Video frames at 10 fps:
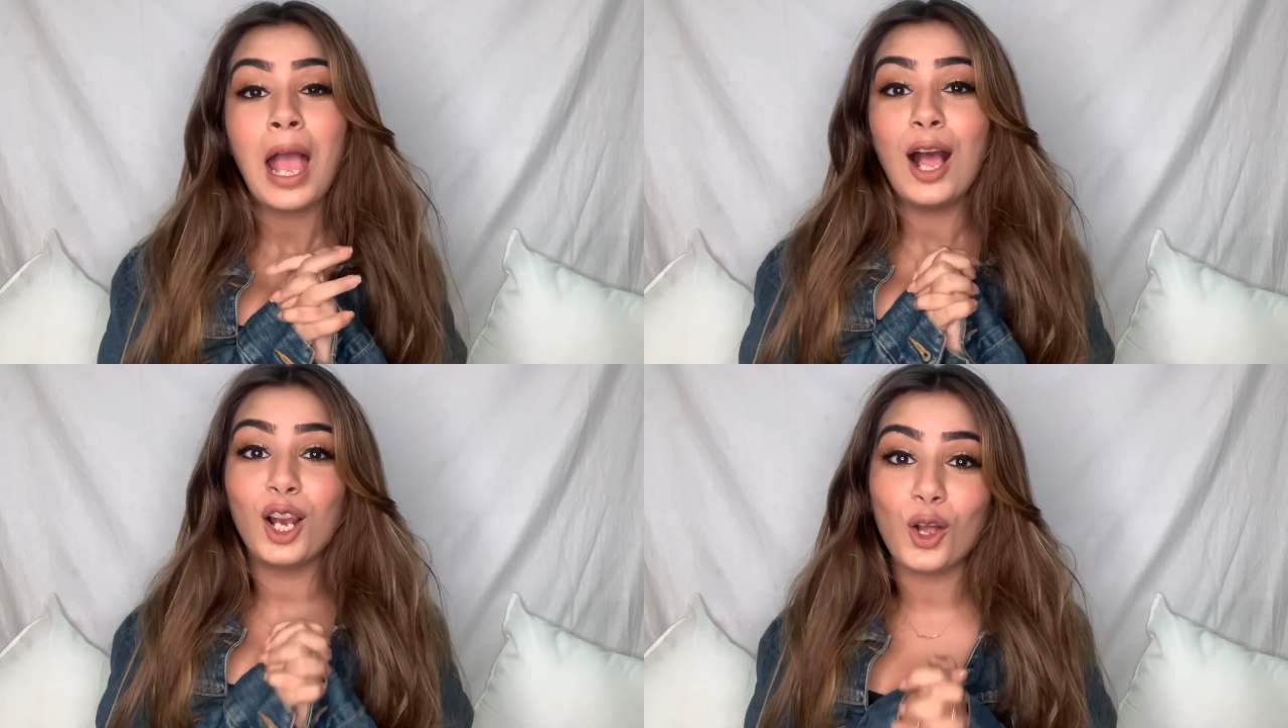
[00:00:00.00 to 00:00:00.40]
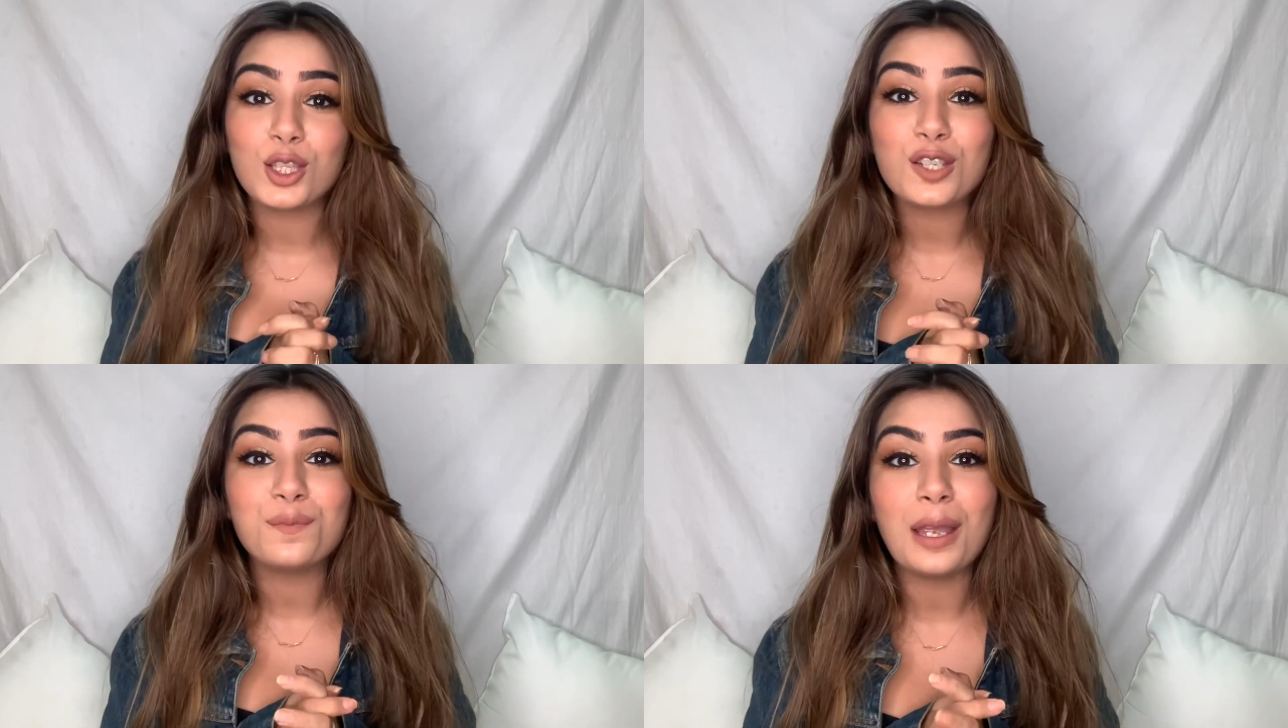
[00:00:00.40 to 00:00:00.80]
Lots
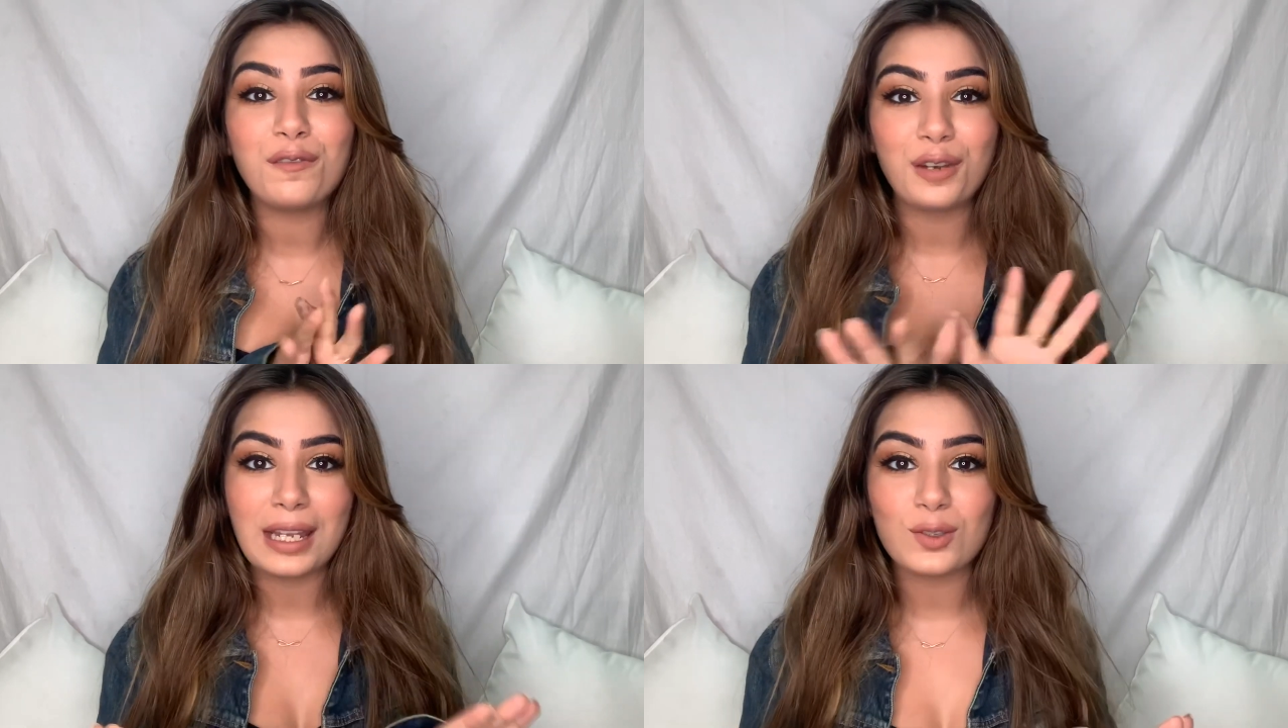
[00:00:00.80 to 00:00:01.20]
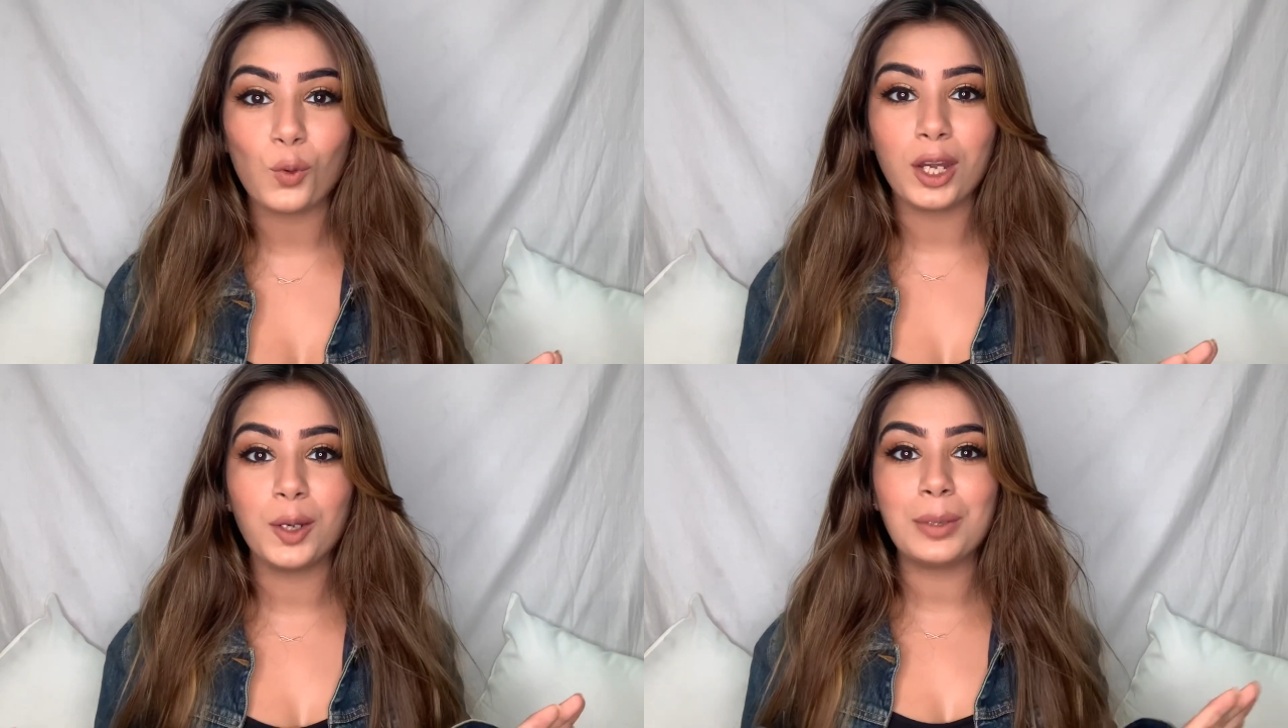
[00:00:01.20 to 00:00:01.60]
of my friends
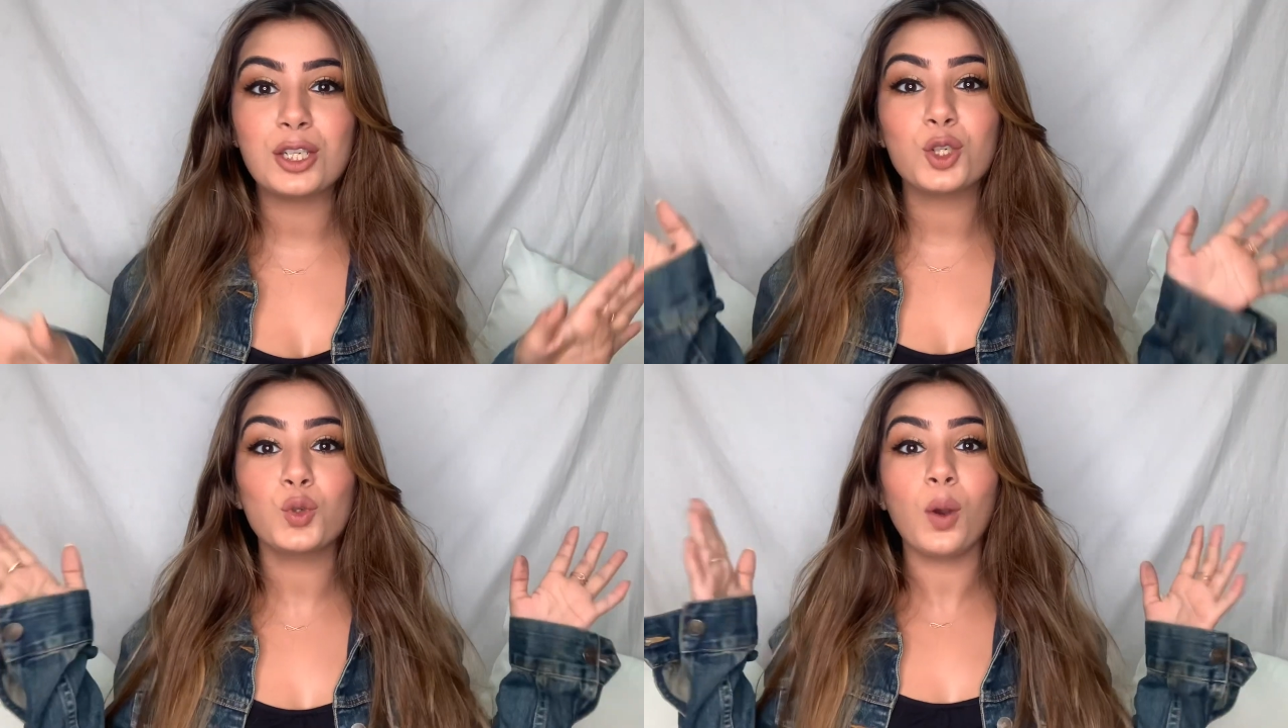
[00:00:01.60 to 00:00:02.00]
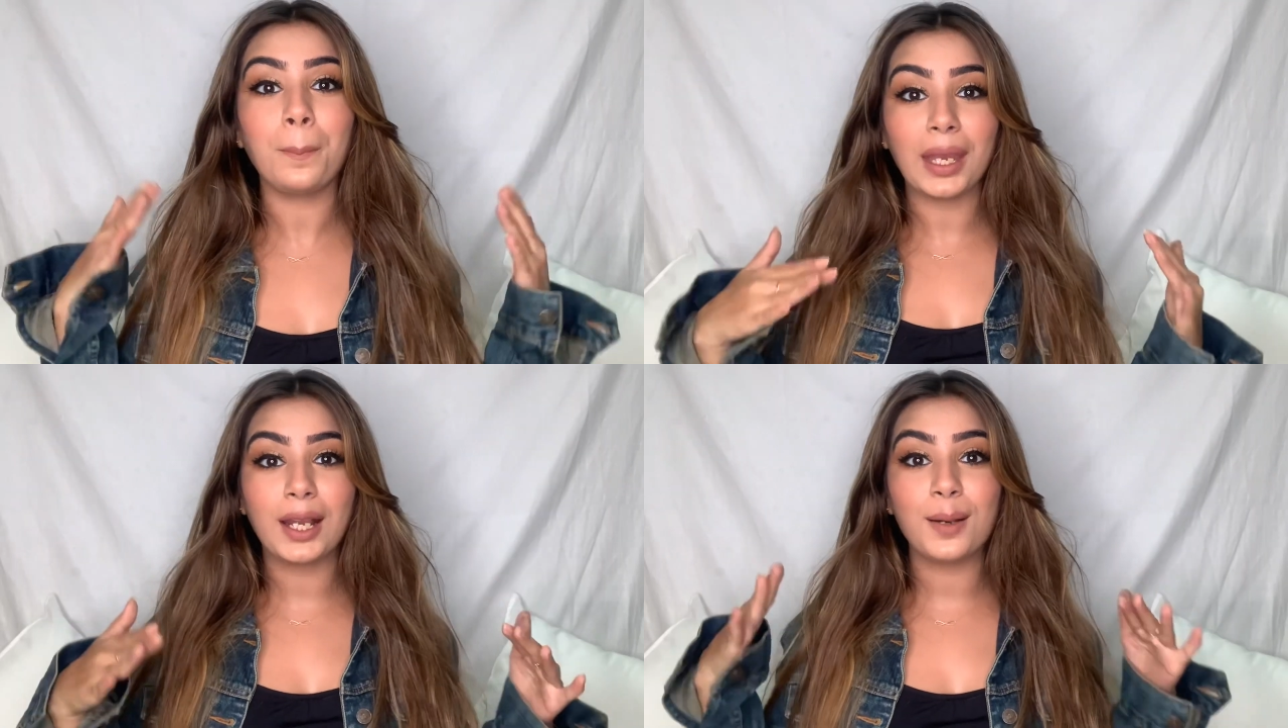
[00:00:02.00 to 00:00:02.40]
wanted me to do a
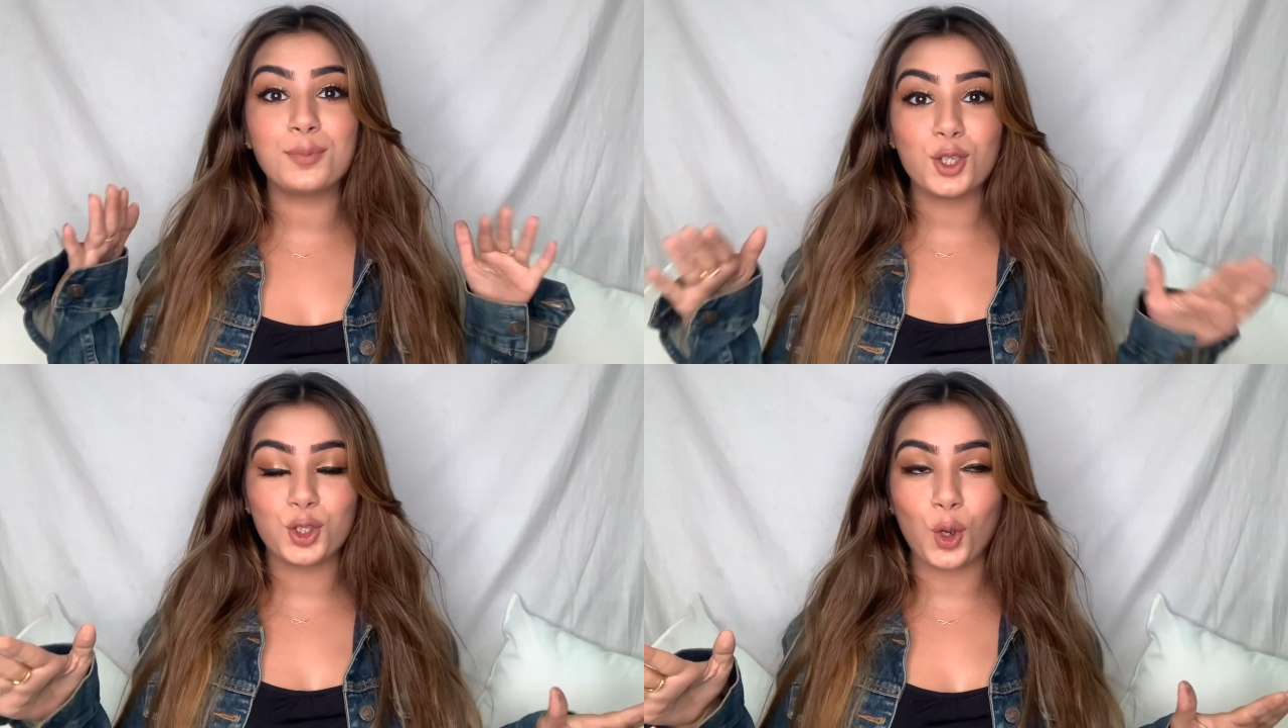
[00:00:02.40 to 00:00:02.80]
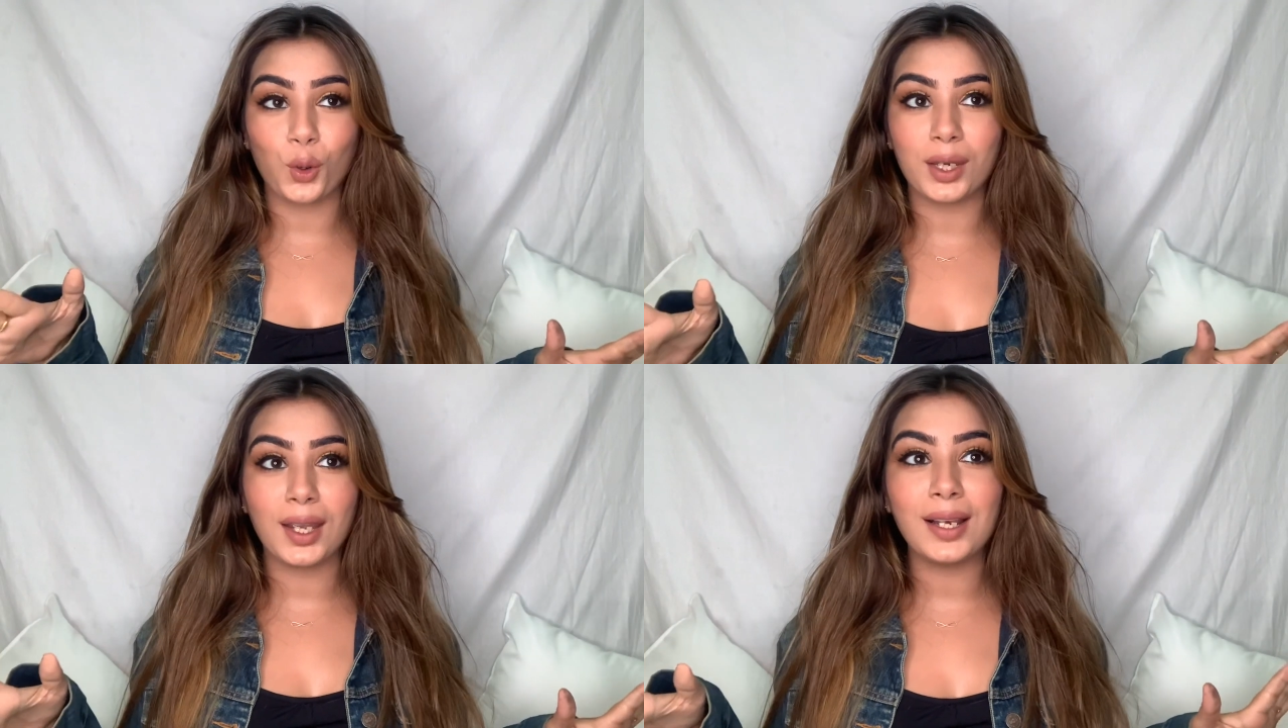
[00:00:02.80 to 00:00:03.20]
makeup
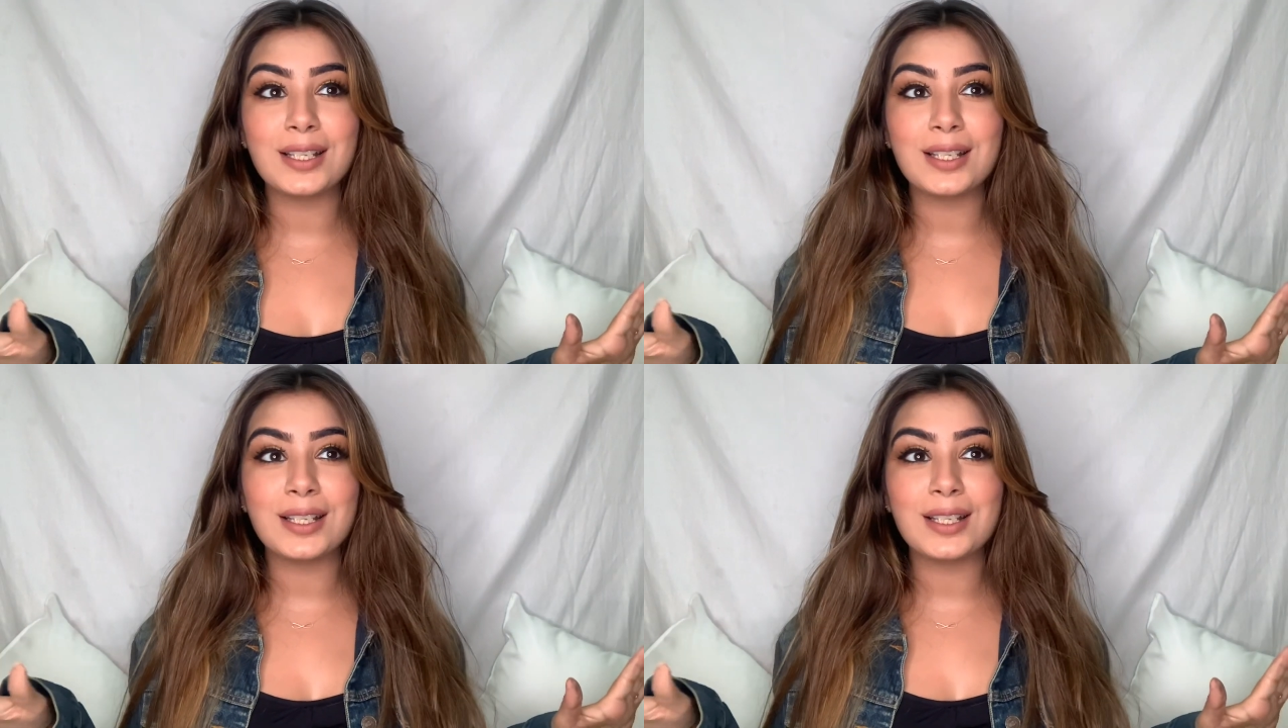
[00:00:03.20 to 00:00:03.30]
tutorial,